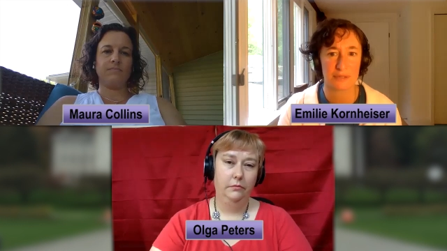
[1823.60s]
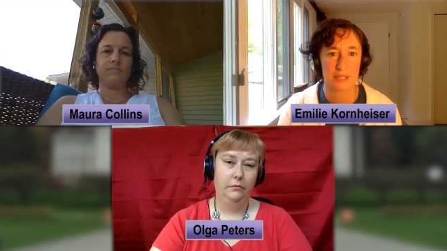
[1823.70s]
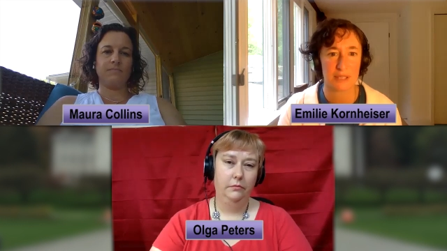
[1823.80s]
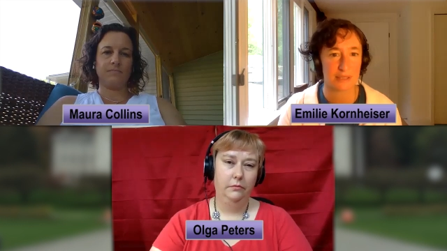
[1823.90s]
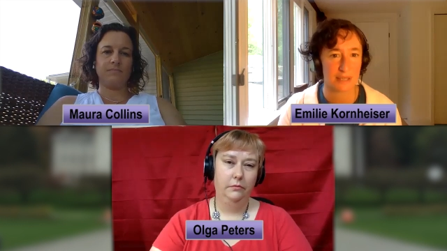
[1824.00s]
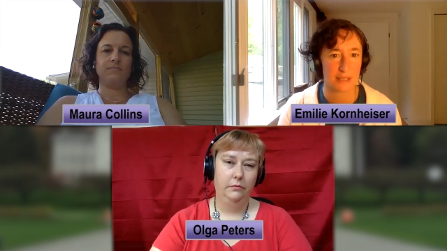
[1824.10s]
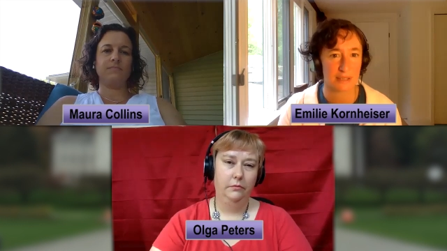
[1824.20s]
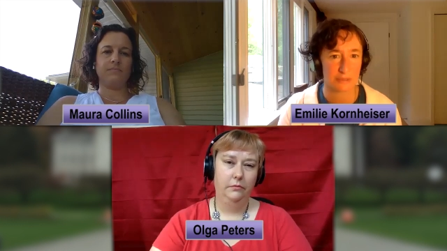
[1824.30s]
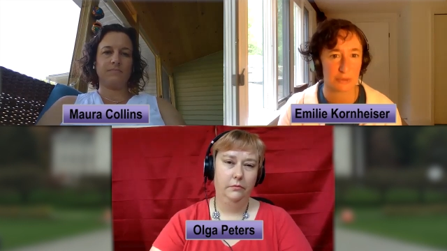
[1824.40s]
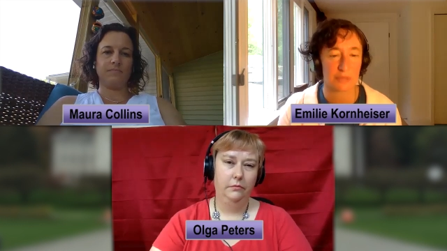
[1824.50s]
Speaker 1: days,
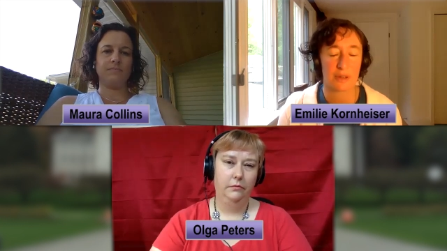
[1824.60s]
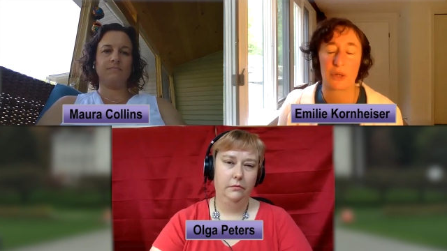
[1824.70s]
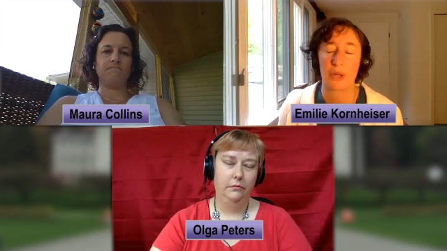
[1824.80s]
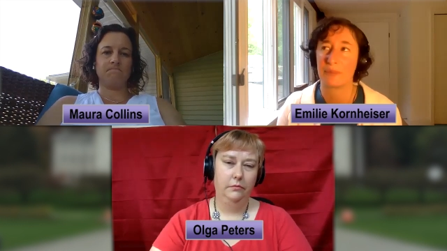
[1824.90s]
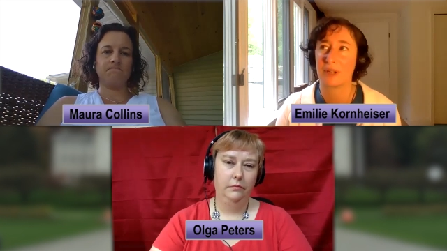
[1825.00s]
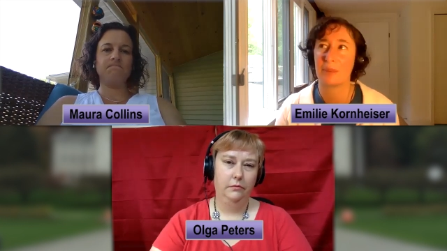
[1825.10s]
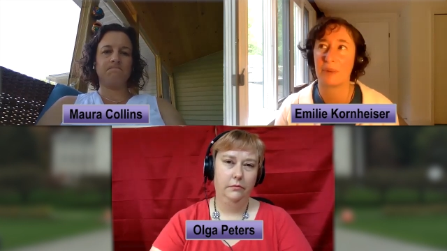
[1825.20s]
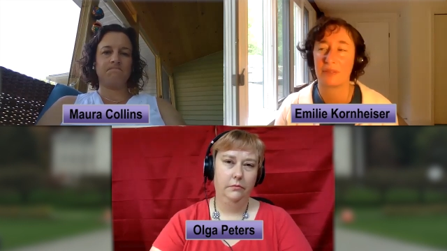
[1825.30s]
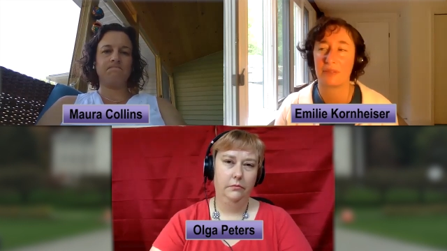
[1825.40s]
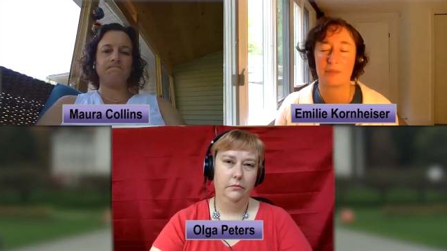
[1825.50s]
is it 45? Okay, I
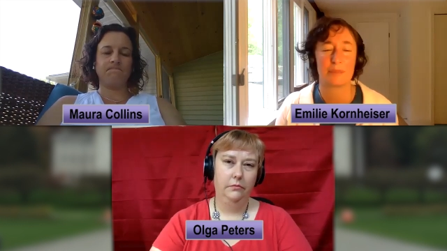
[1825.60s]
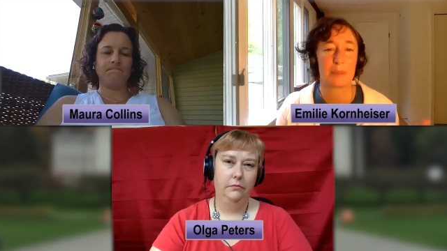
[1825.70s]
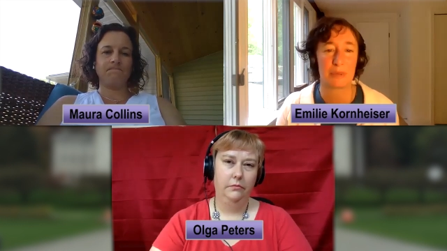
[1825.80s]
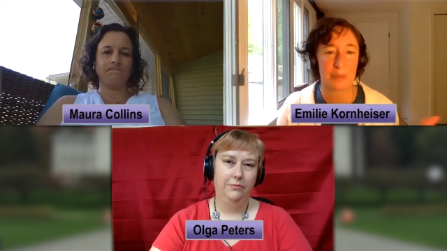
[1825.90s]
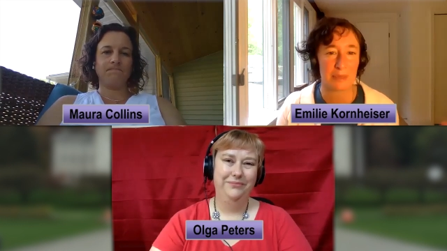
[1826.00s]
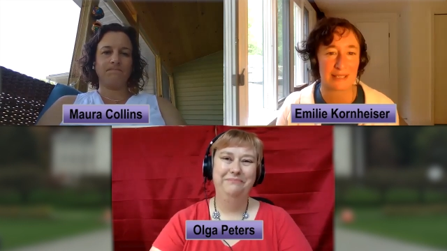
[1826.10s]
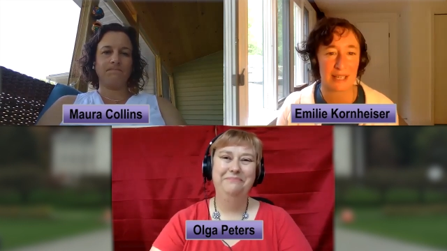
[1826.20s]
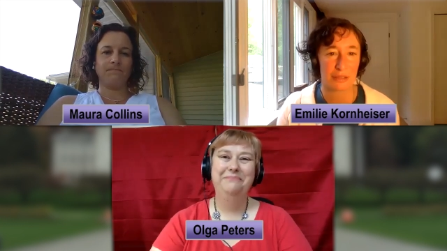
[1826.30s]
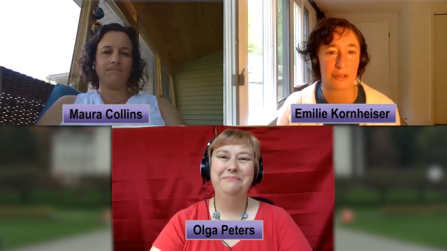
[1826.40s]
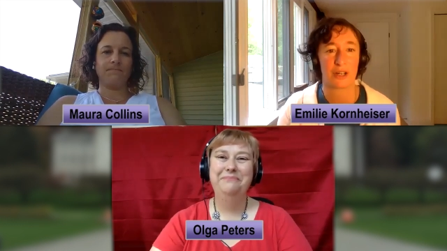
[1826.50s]
keep on, people keep on
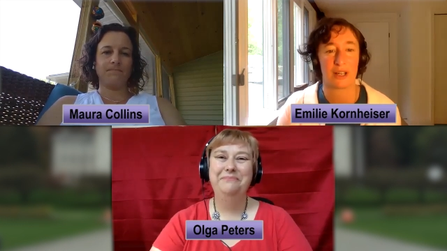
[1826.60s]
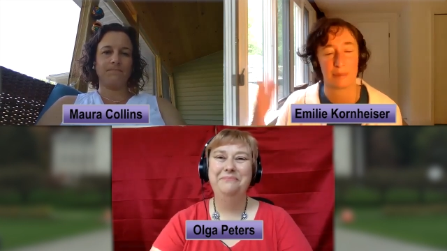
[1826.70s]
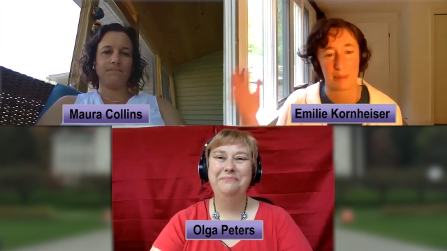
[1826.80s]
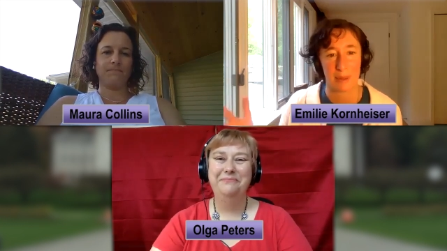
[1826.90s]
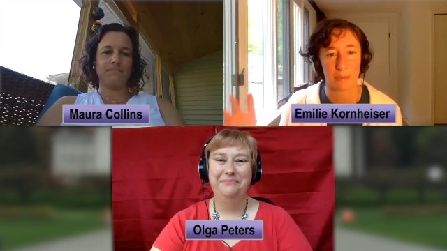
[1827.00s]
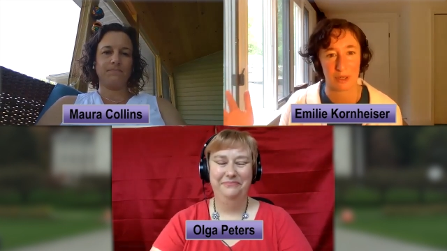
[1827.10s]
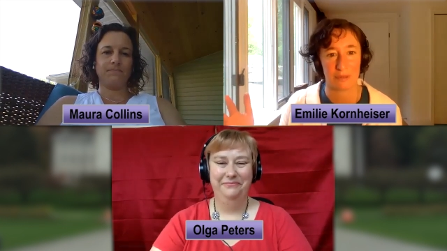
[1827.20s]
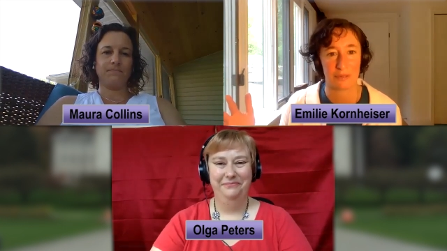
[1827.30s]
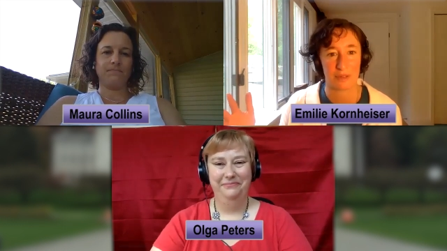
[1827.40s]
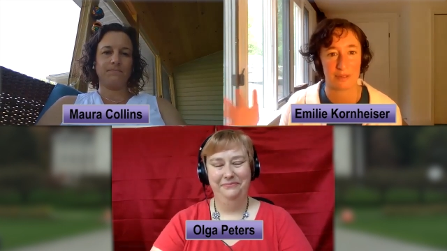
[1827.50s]
saying 30, and my memory
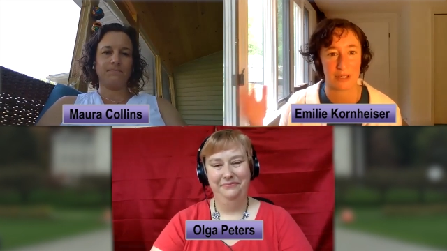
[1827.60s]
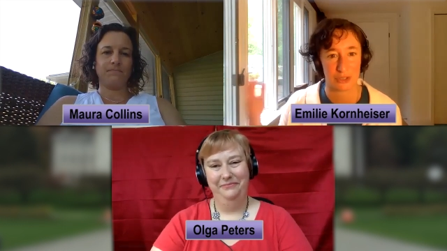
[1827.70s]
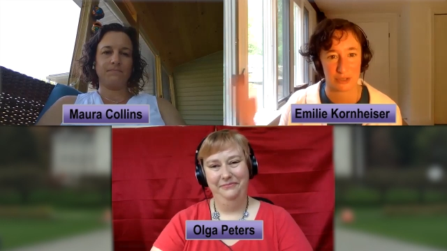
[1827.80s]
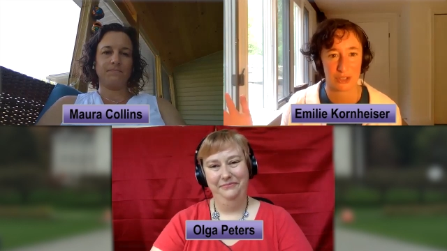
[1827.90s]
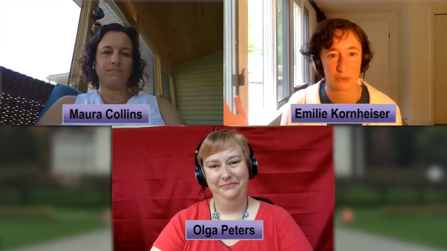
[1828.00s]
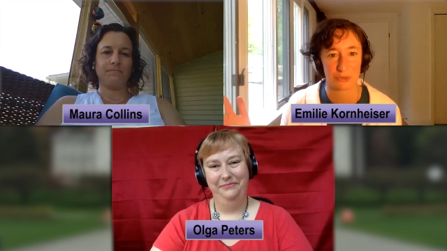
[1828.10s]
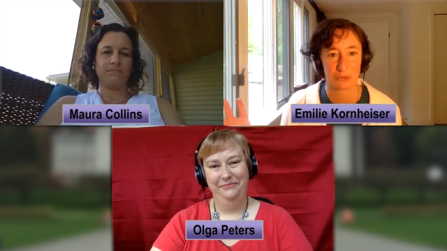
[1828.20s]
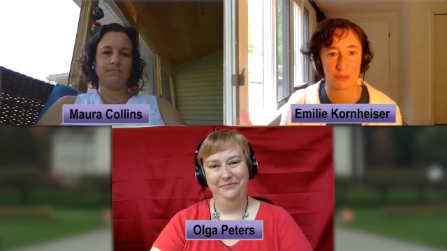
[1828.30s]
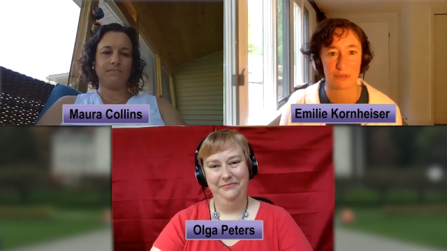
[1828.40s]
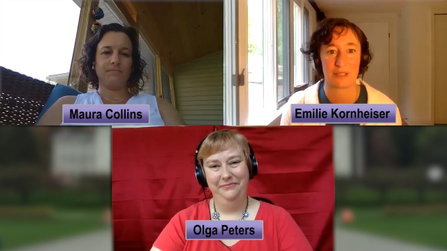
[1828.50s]
of the legislation was
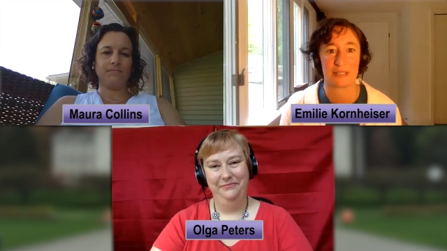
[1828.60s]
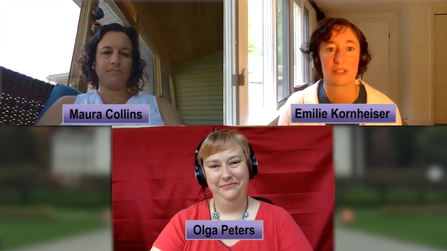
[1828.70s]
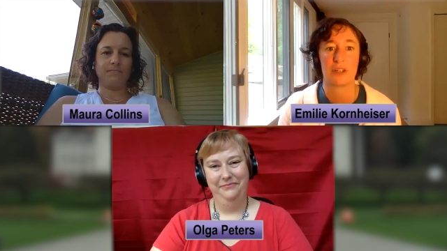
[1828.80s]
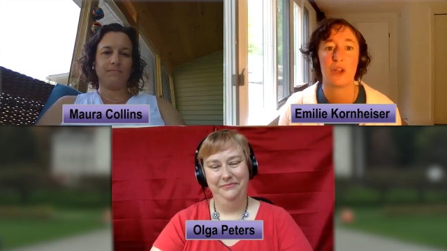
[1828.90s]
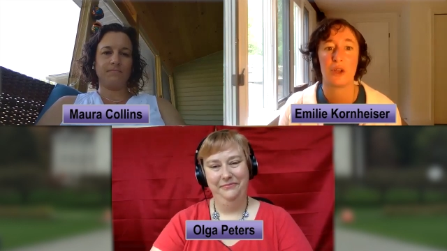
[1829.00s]
45 days.